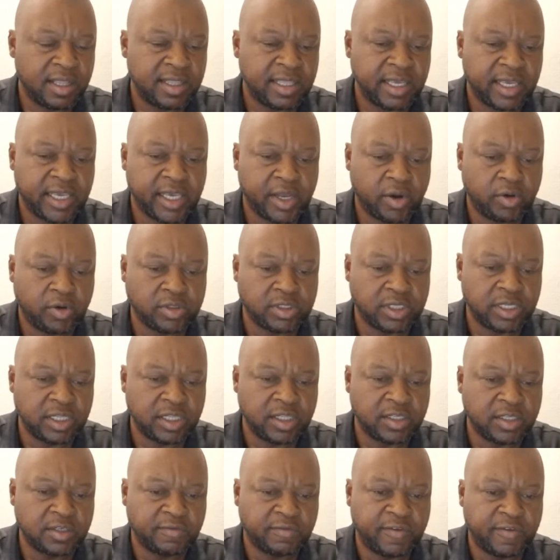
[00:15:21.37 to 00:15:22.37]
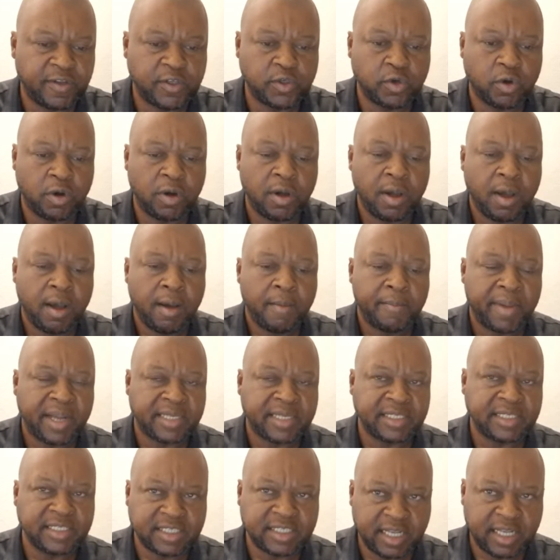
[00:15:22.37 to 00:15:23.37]
the girls in this video,
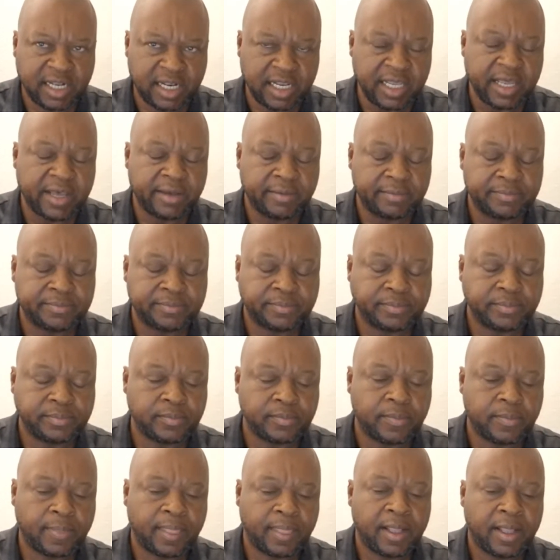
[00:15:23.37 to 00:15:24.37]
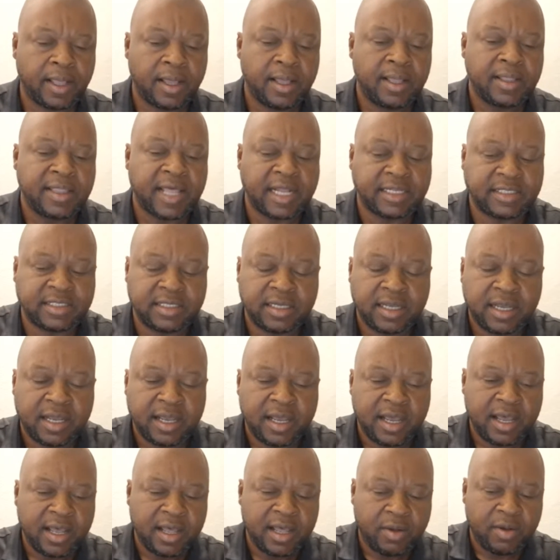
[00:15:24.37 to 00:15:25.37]
but it's clear that
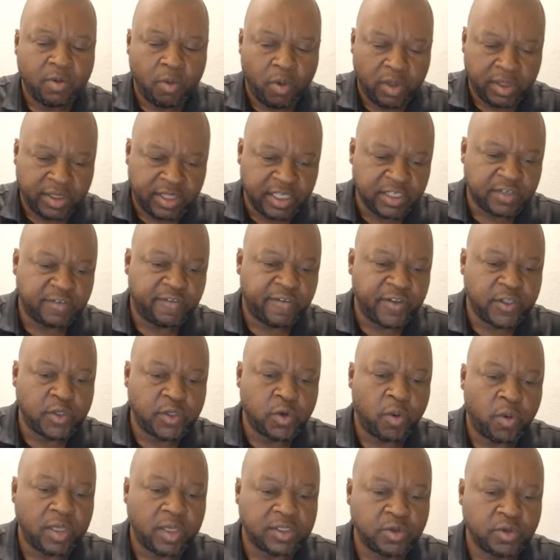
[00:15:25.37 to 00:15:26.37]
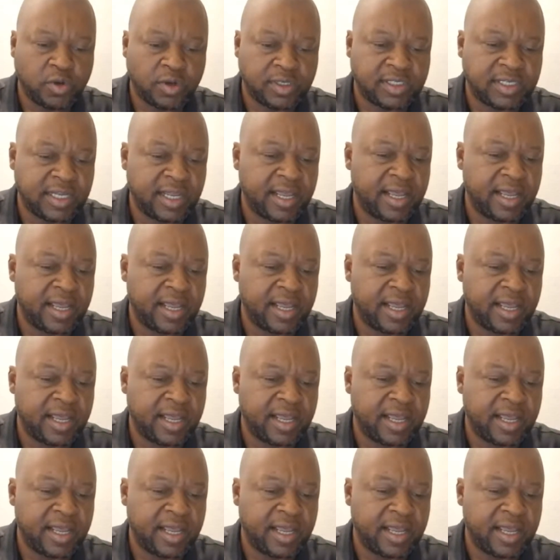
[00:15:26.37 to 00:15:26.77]
this video was not